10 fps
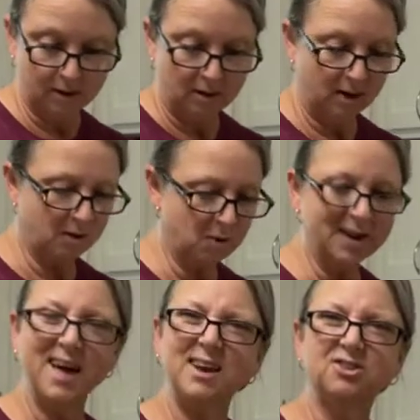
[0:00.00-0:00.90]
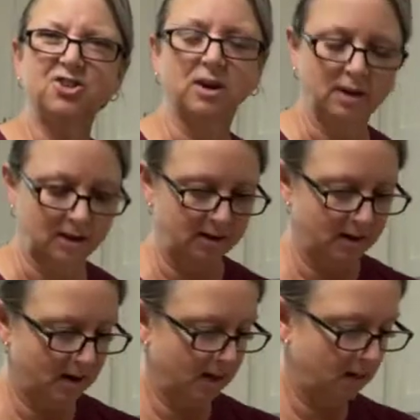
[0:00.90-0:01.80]
And I want it kind of chunky.
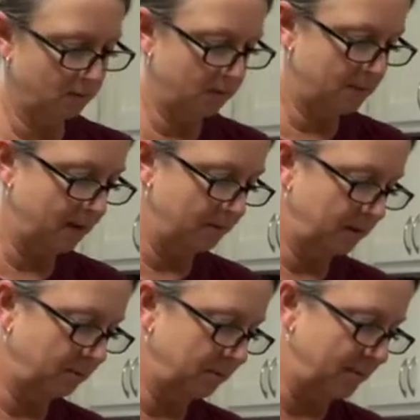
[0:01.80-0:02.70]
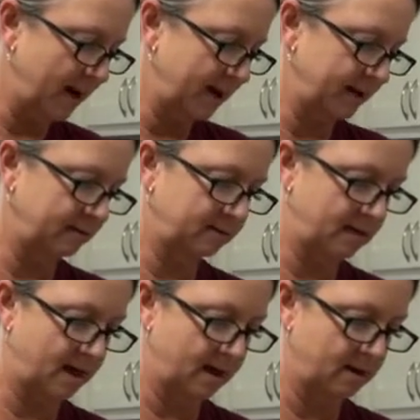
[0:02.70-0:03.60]
I want to be able to bite into
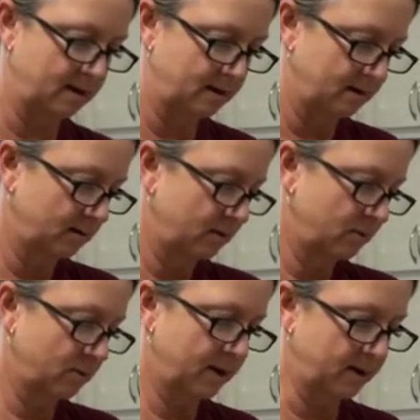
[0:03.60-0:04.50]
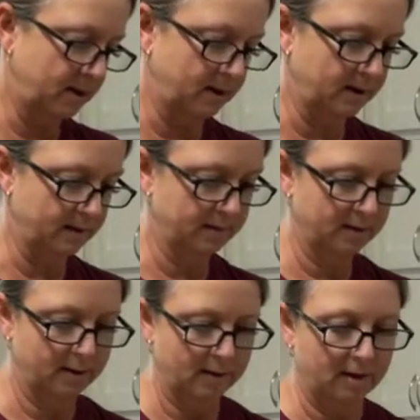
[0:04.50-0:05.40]
that red onion.
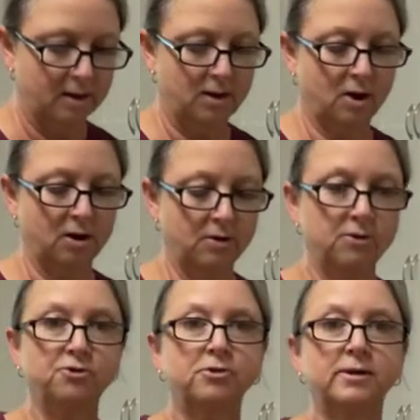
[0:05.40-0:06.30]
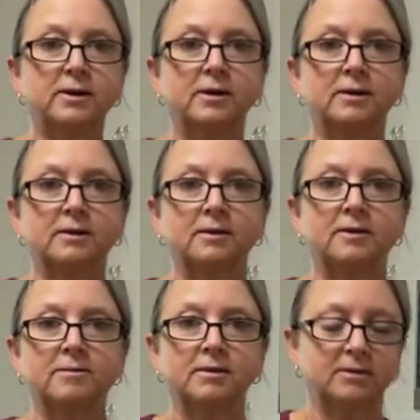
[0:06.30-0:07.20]
Y'all know the drill. Give
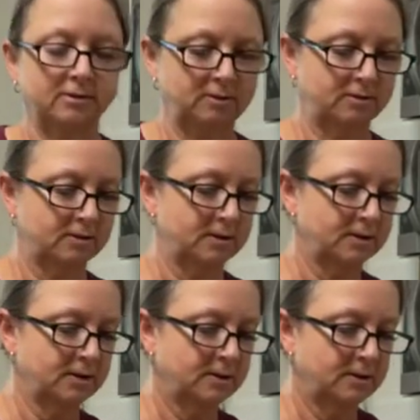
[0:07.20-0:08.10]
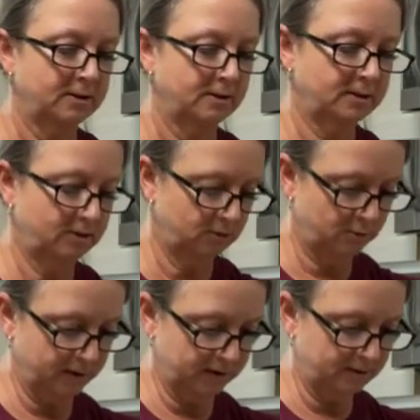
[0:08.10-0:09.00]
it a little
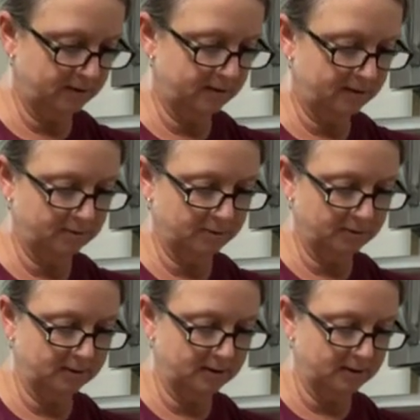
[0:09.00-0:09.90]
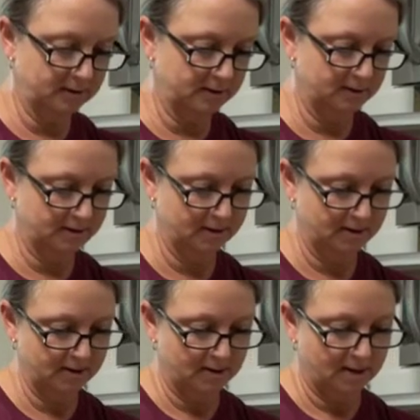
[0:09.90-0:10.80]
twist with the,
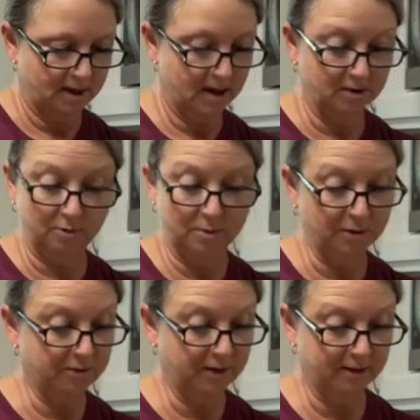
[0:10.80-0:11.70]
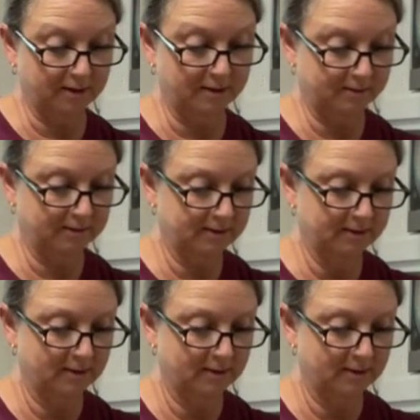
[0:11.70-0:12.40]
I do both ends.